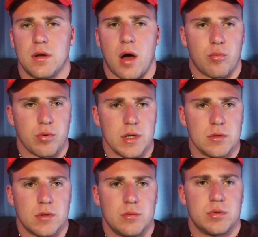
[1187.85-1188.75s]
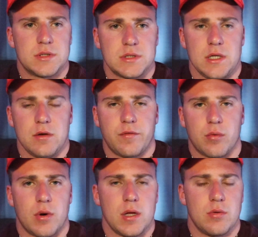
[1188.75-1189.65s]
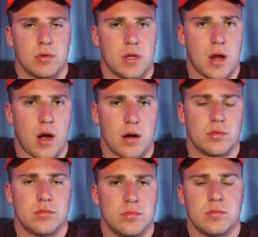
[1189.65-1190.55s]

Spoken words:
A real one would see you for what you really are.